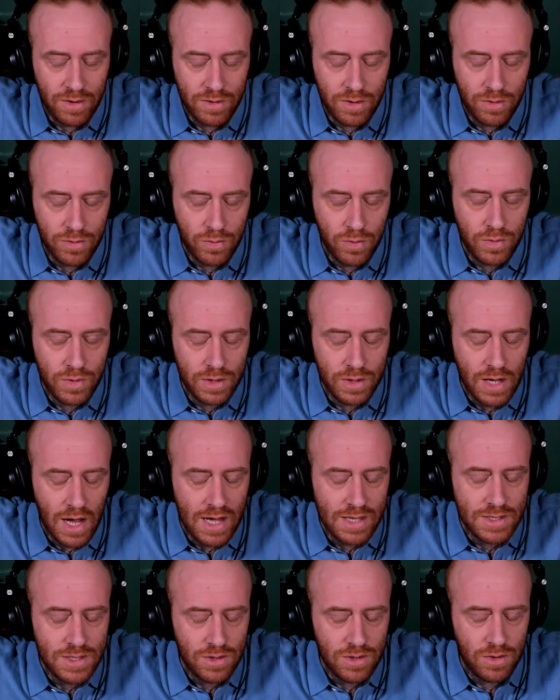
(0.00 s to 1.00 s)
through the
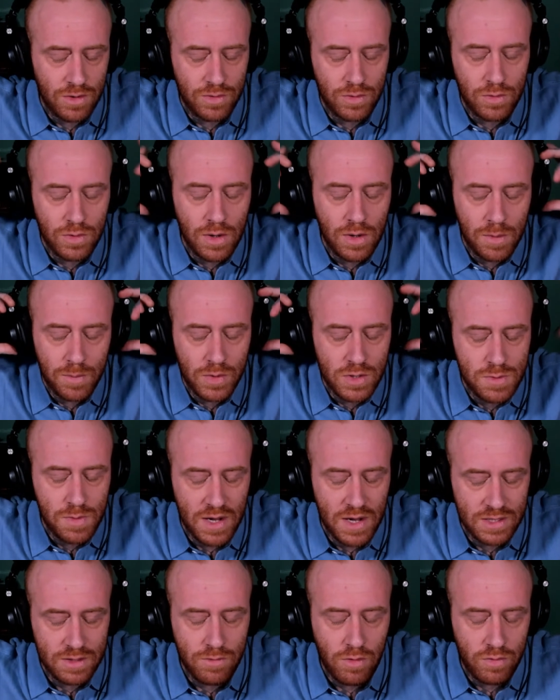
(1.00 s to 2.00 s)
concept or through the
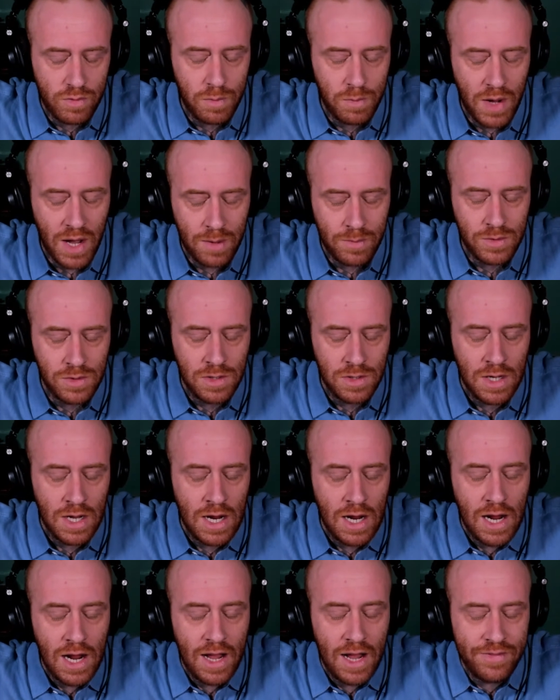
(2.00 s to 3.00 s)
perspective of the Bible,
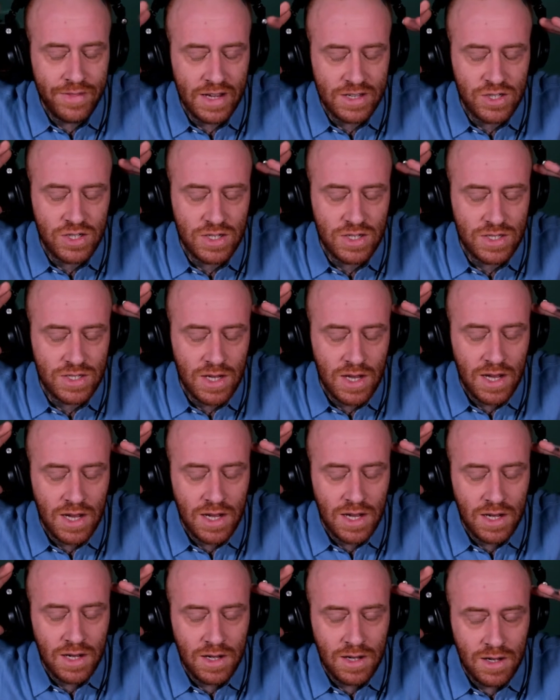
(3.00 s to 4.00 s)
and that's just
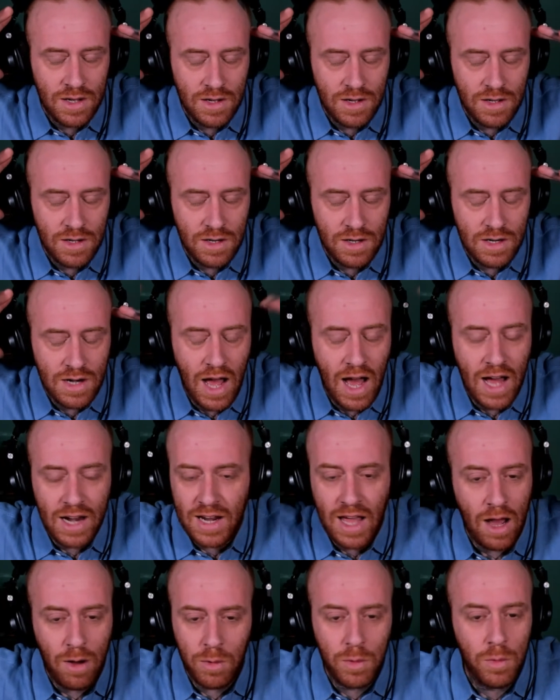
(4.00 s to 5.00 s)
not
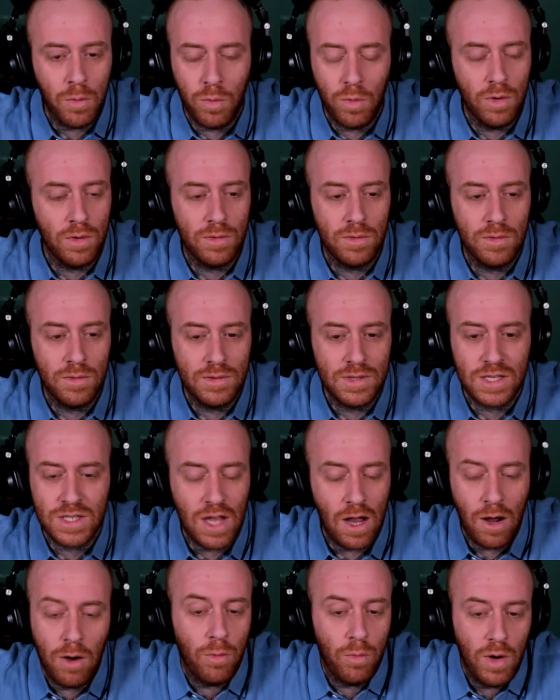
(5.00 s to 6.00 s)
how it. That's
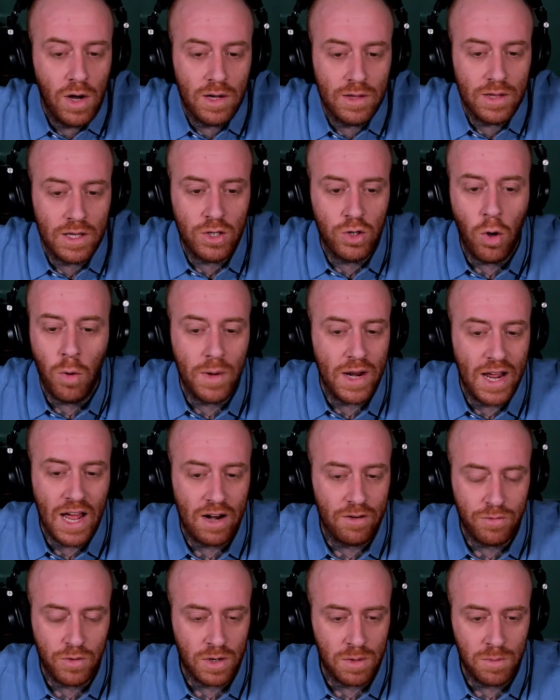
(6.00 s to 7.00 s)
not how it was. Like, nobody had a
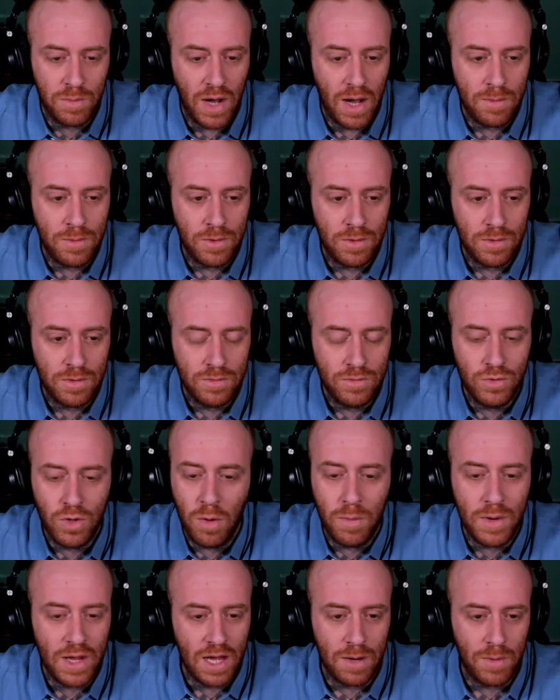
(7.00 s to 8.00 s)
freaking Bible.
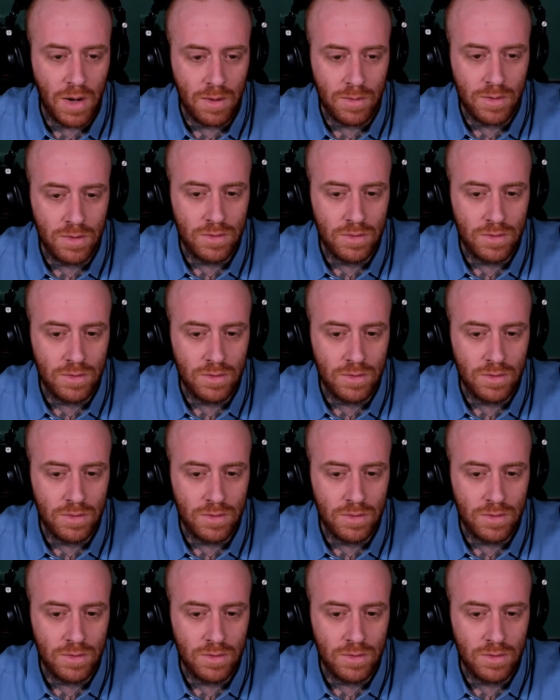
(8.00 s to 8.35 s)
Nobody had a Bible